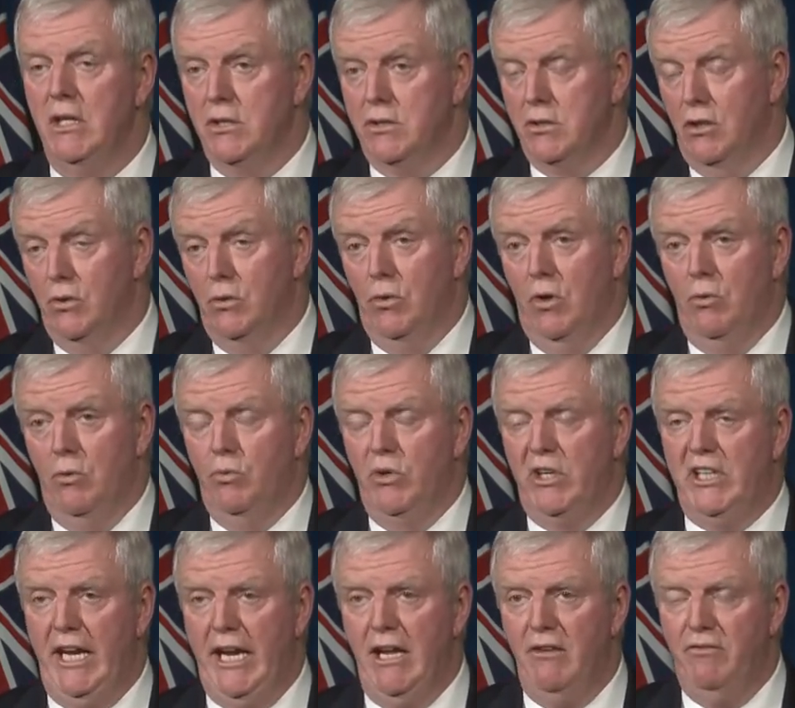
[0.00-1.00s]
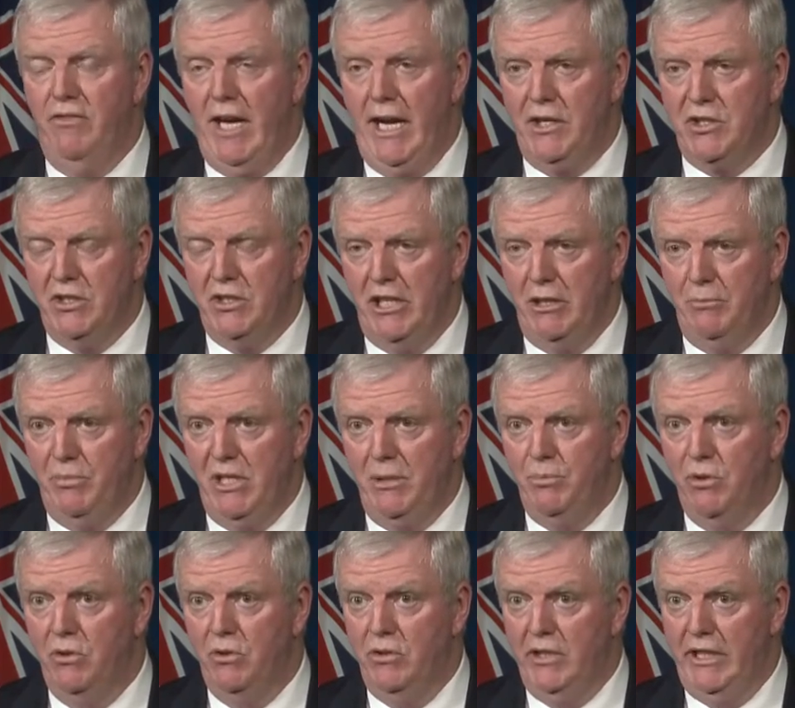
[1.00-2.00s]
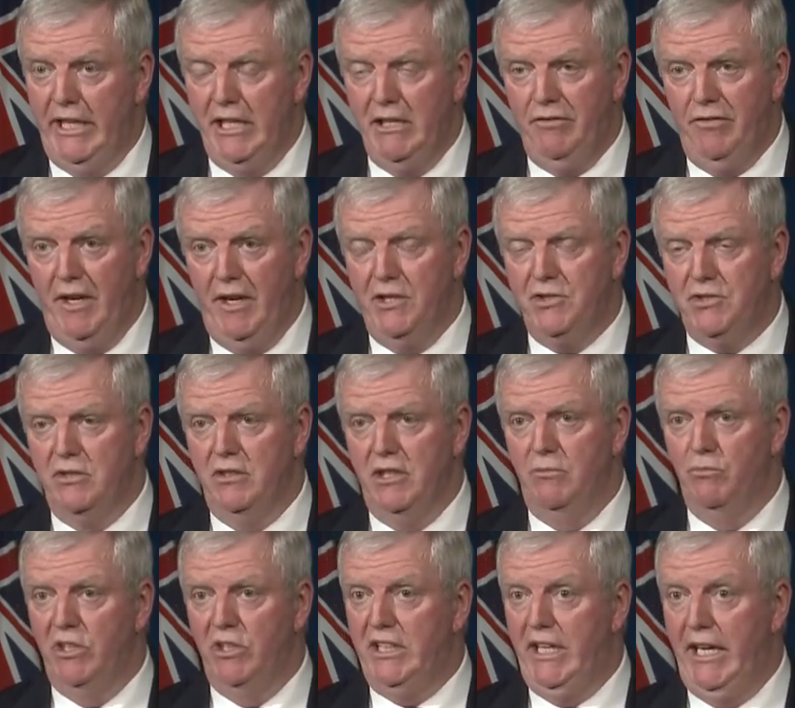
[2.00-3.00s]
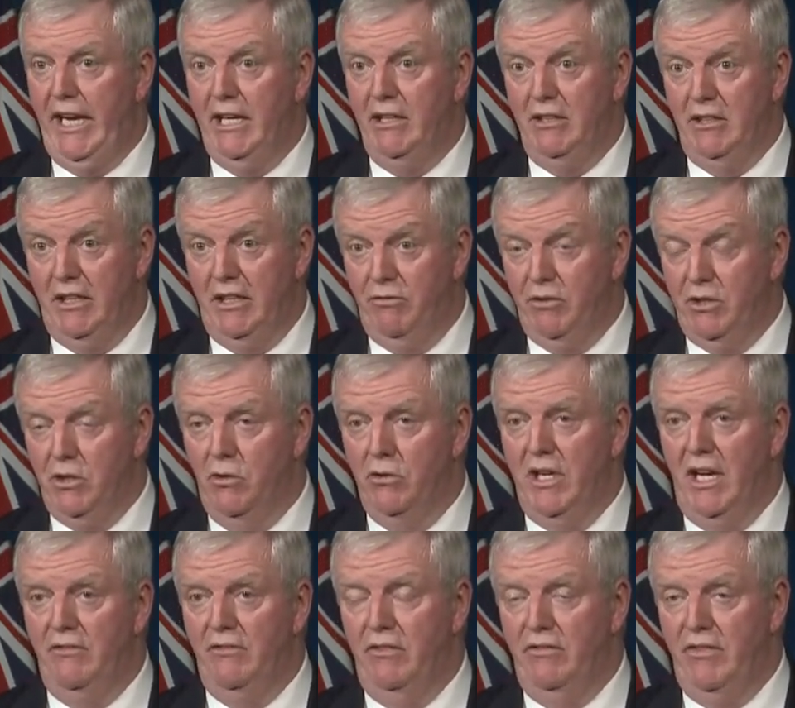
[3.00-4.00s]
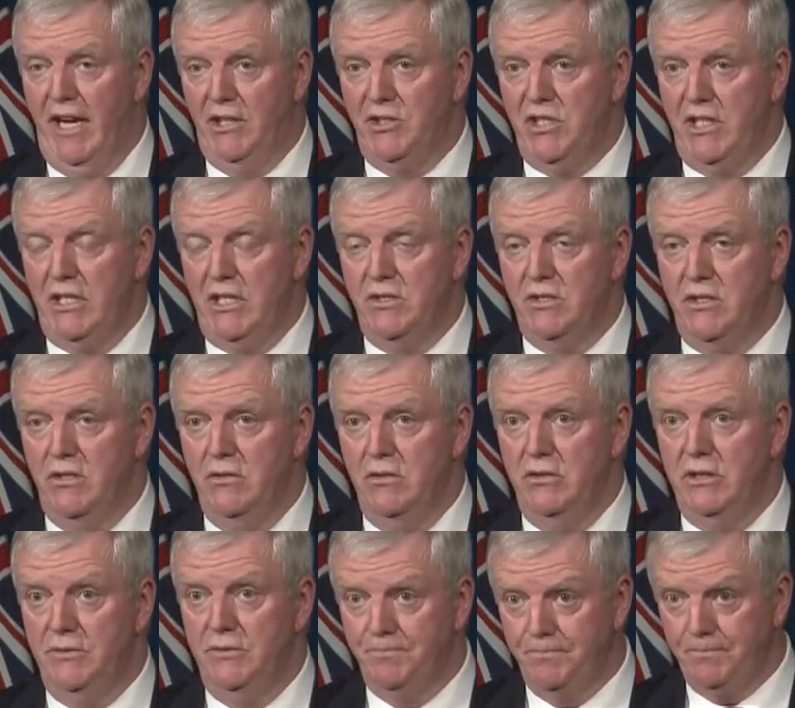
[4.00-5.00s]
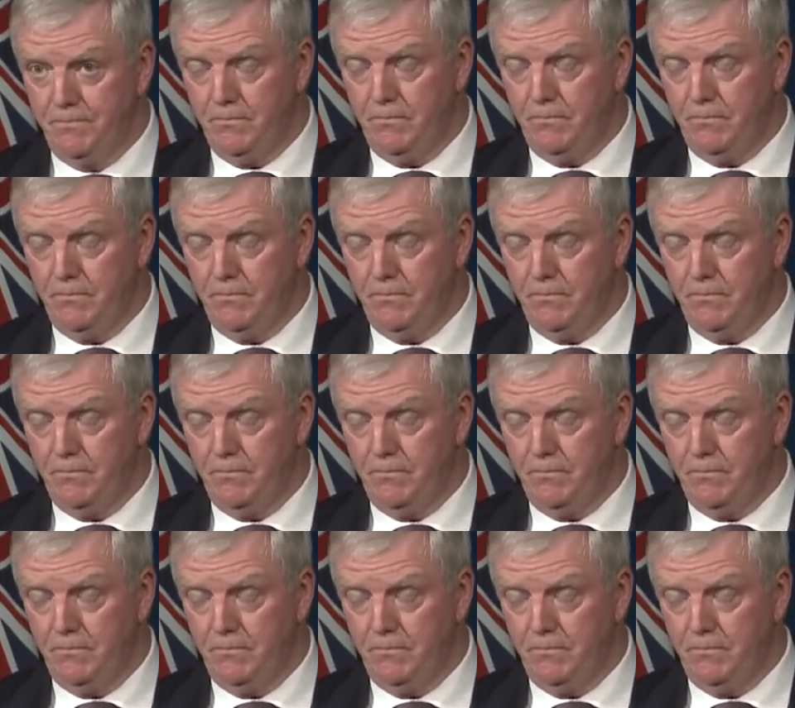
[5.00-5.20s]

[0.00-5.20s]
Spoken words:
So we can't vaccinate people any faster than we can if we don't have the vaccines to do it.